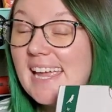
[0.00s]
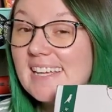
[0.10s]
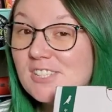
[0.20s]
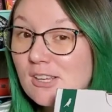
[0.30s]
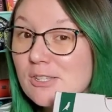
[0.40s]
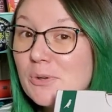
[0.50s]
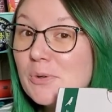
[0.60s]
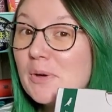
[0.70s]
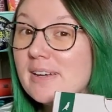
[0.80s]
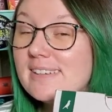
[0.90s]
It's
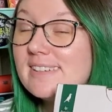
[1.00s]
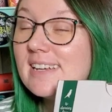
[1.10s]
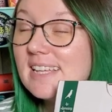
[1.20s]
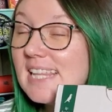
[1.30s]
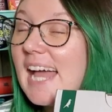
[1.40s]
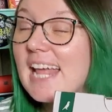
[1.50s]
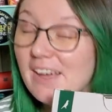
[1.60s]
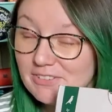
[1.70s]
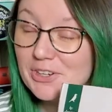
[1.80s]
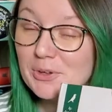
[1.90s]
also a lot
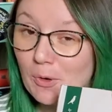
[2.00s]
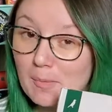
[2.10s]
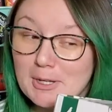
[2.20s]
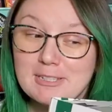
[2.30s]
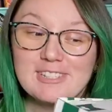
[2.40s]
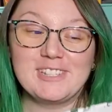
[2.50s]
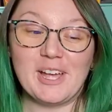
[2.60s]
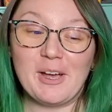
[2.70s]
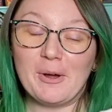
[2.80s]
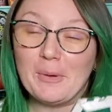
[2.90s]
heavier than normal.
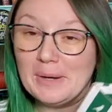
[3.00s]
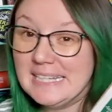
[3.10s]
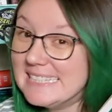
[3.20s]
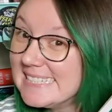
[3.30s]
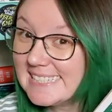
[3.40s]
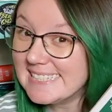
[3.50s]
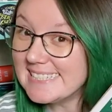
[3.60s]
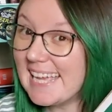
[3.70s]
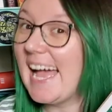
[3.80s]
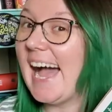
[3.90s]
So
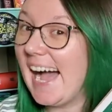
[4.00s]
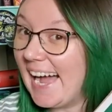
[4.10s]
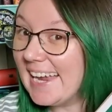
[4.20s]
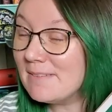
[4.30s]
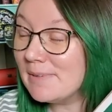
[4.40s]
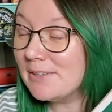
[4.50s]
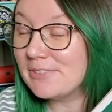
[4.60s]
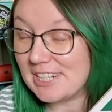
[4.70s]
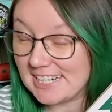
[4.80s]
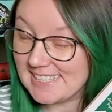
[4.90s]
I'm
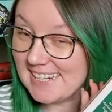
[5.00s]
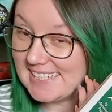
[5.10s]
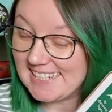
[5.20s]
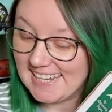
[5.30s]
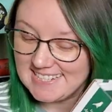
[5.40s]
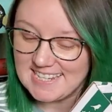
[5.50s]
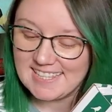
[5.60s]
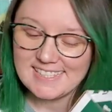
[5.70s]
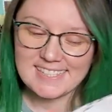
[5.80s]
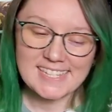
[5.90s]
very excited to get into
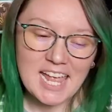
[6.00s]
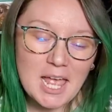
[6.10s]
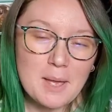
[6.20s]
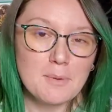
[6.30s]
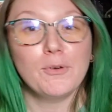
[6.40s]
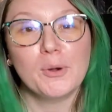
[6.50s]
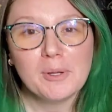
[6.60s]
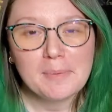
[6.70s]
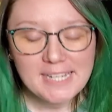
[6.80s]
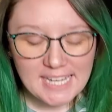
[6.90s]
this. Before
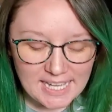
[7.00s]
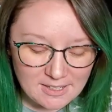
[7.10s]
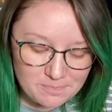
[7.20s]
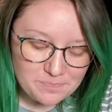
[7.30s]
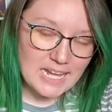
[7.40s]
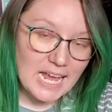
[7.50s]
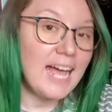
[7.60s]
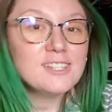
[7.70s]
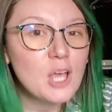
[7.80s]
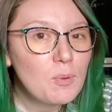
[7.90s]
we begin,
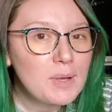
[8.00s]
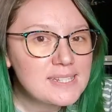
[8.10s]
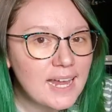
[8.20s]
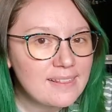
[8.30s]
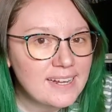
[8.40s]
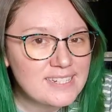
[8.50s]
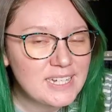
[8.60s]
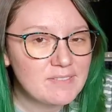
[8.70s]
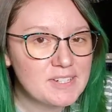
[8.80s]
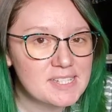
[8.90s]
as always, I like to
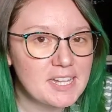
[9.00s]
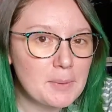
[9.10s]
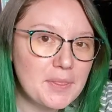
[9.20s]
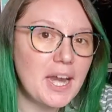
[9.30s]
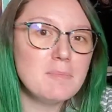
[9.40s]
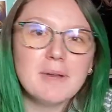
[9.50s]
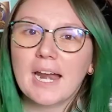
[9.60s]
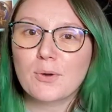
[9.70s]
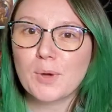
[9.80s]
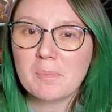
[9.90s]
give a disclaimer that I'm
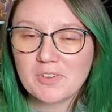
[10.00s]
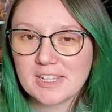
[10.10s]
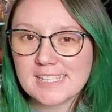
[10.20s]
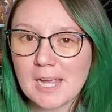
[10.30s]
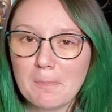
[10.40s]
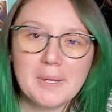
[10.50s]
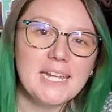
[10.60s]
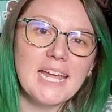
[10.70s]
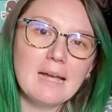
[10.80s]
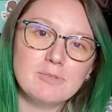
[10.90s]
not a rep for this
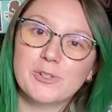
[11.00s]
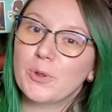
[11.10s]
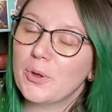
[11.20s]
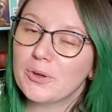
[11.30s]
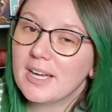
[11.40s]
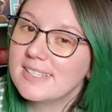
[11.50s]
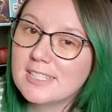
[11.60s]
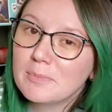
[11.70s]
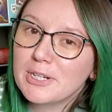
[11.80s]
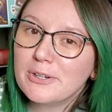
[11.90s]
company. I'm just a loyal
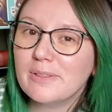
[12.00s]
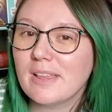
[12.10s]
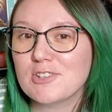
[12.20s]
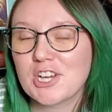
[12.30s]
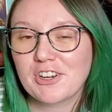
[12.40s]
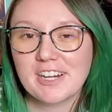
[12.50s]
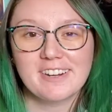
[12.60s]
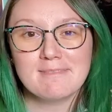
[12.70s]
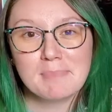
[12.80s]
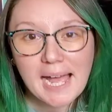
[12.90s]
customer who loves sharing
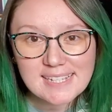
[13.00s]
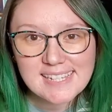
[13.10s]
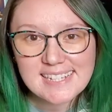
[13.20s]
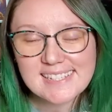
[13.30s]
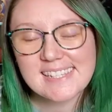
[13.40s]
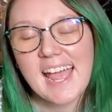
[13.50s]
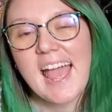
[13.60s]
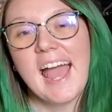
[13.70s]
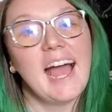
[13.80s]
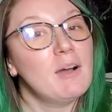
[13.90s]
her unboxings.
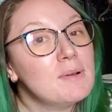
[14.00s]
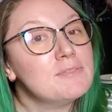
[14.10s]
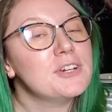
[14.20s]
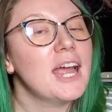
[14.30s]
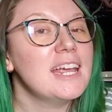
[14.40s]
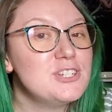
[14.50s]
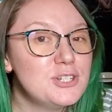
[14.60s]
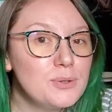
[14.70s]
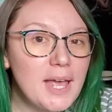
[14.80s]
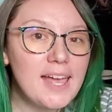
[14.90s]
However, I
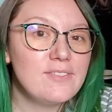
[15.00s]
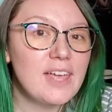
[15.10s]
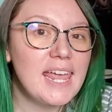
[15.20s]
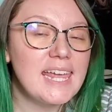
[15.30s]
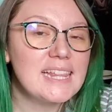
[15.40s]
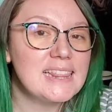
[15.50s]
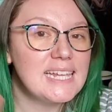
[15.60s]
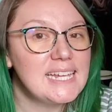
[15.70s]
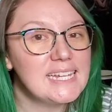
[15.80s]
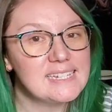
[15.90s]
do have a
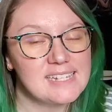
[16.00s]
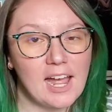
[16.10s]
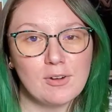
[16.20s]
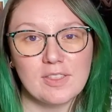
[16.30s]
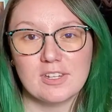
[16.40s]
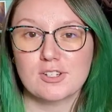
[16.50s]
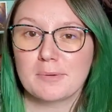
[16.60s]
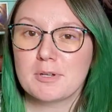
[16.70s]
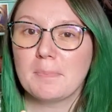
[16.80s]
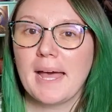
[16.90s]
link down in the
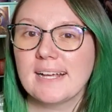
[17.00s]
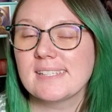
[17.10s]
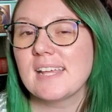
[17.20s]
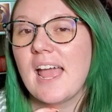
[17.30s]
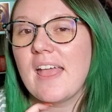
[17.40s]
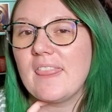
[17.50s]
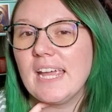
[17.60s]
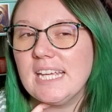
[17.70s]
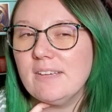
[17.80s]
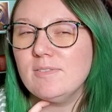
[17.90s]
description box
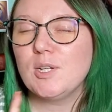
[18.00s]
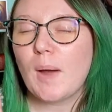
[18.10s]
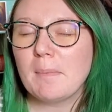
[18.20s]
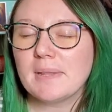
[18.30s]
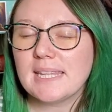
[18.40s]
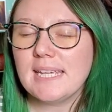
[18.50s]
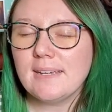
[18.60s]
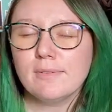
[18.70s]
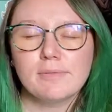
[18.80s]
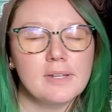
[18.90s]
that gives you, I
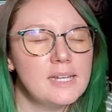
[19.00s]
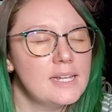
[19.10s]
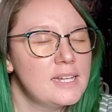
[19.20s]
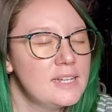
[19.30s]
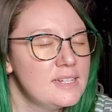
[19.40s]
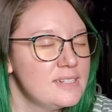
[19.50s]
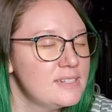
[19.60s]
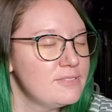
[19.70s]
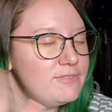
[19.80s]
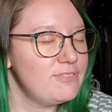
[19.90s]
believe,
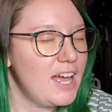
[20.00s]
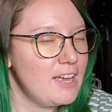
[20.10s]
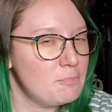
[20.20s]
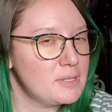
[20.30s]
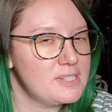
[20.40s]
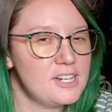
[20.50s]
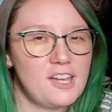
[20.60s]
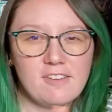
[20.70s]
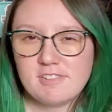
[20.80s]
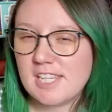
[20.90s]
5%
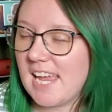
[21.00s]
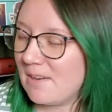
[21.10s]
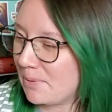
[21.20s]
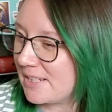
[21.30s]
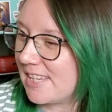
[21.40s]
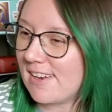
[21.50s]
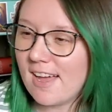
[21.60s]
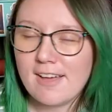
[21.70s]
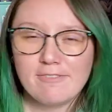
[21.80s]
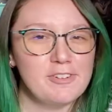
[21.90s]
off, 10%
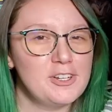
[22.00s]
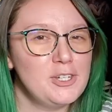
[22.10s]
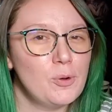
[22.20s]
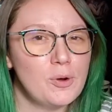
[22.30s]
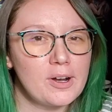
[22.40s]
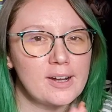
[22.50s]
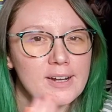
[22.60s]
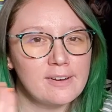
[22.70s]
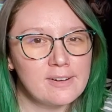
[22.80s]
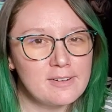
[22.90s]
off
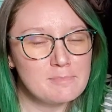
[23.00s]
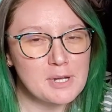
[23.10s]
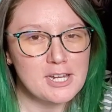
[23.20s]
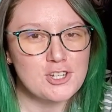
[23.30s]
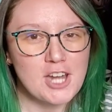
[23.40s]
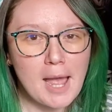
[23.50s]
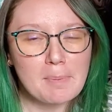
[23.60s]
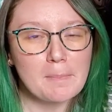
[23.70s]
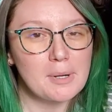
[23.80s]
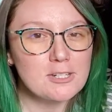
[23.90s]
your bookish
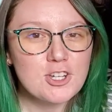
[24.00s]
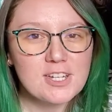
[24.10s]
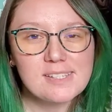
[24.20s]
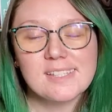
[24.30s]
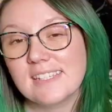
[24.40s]
shop purchase.